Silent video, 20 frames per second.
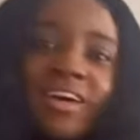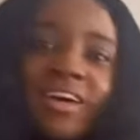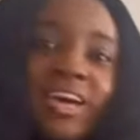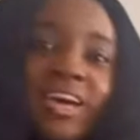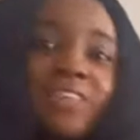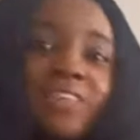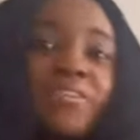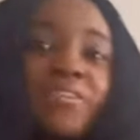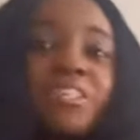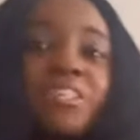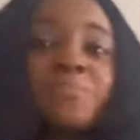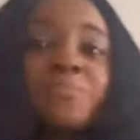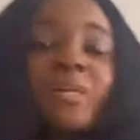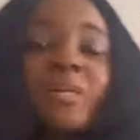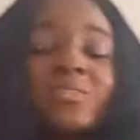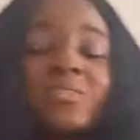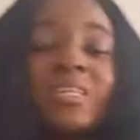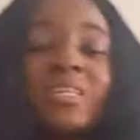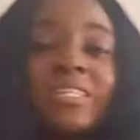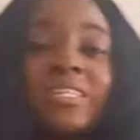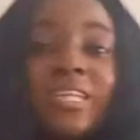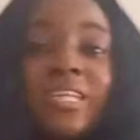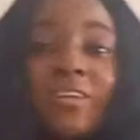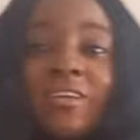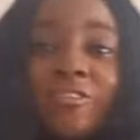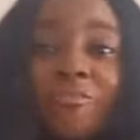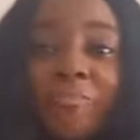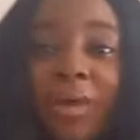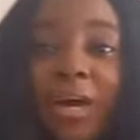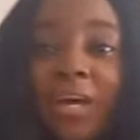And for this particular child of
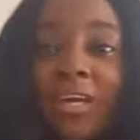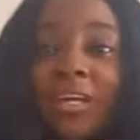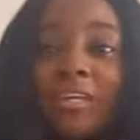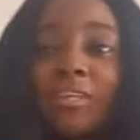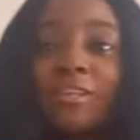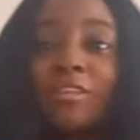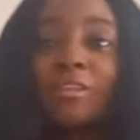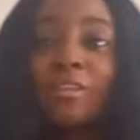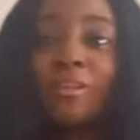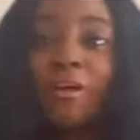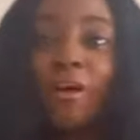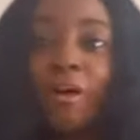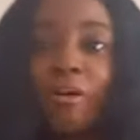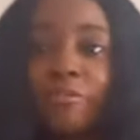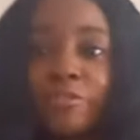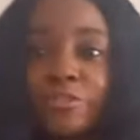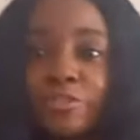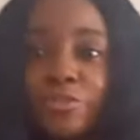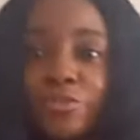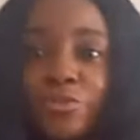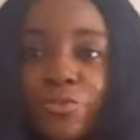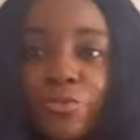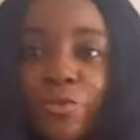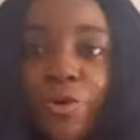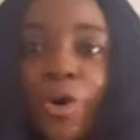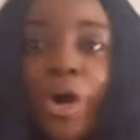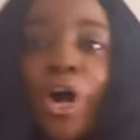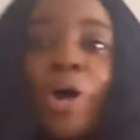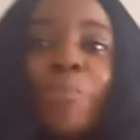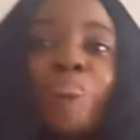mine, he loves to
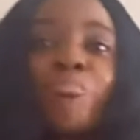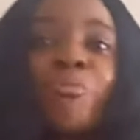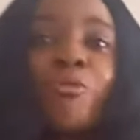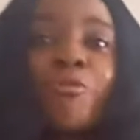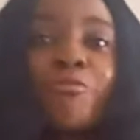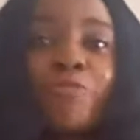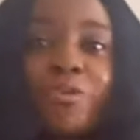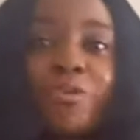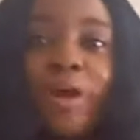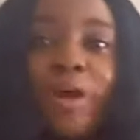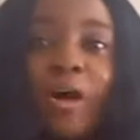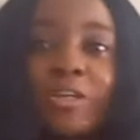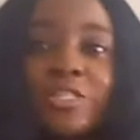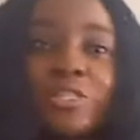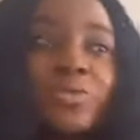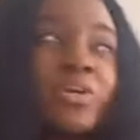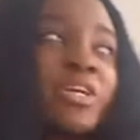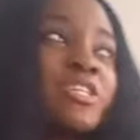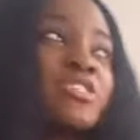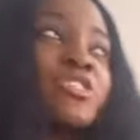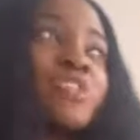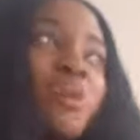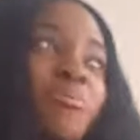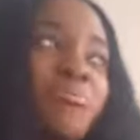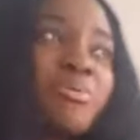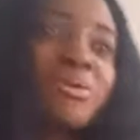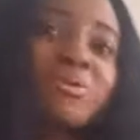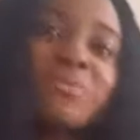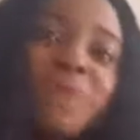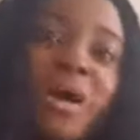move around. So he's
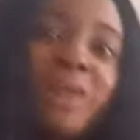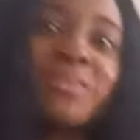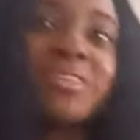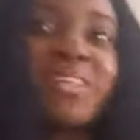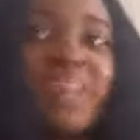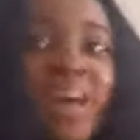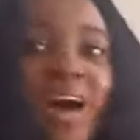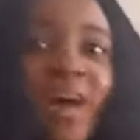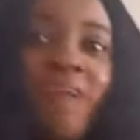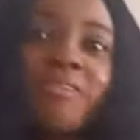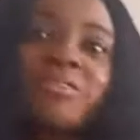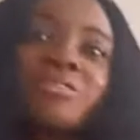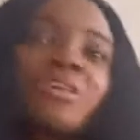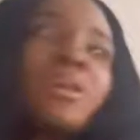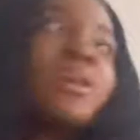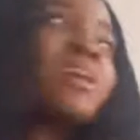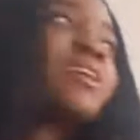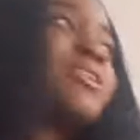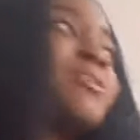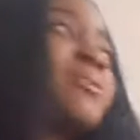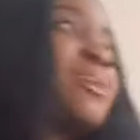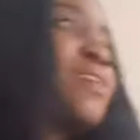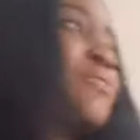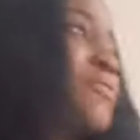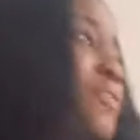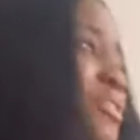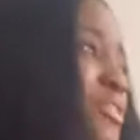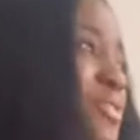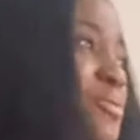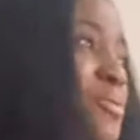jumping around the house, looking
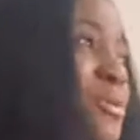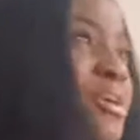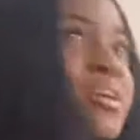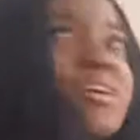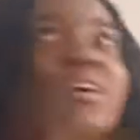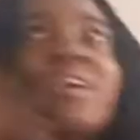for 3,